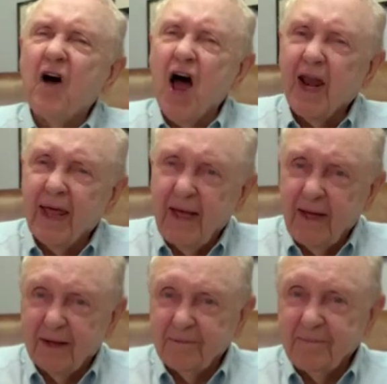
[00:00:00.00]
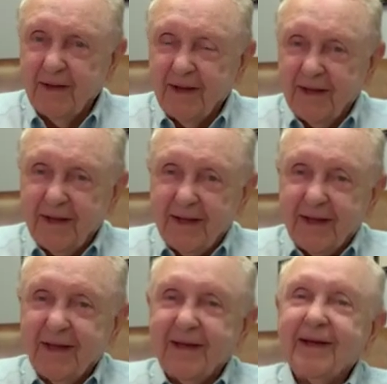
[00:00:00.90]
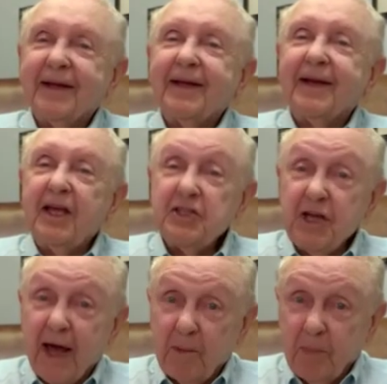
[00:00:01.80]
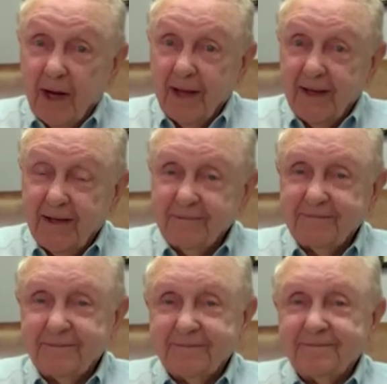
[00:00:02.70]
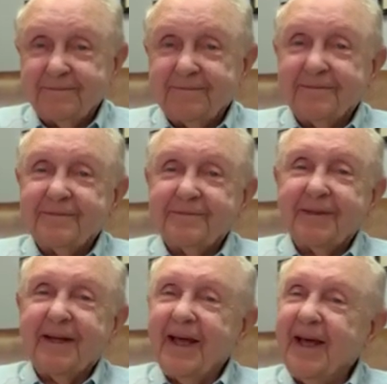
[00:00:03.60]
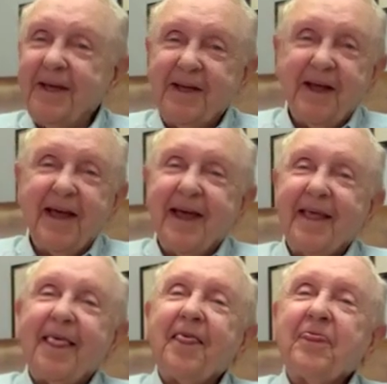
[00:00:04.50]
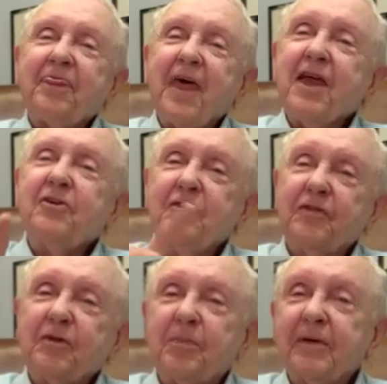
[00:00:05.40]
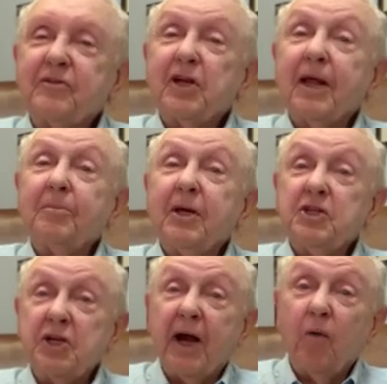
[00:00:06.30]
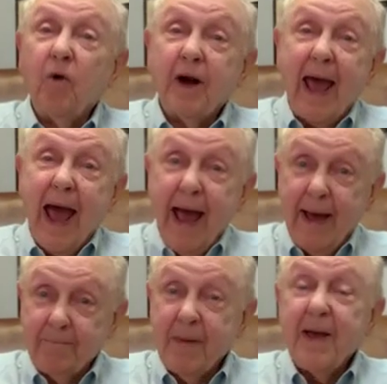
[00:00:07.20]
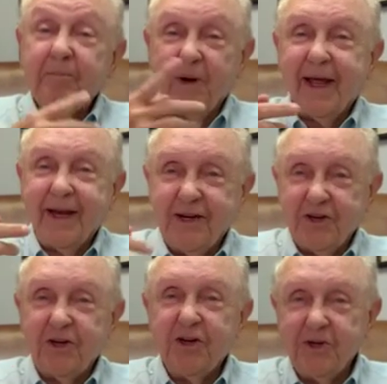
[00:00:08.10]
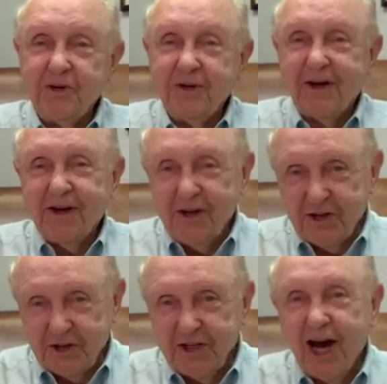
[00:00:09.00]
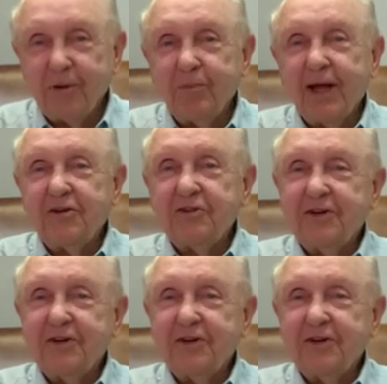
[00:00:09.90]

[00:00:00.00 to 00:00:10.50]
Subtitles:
follow Him, and He's got a plan. And hey, thank you for the privilege of letting me share what I'm planning to do. God bless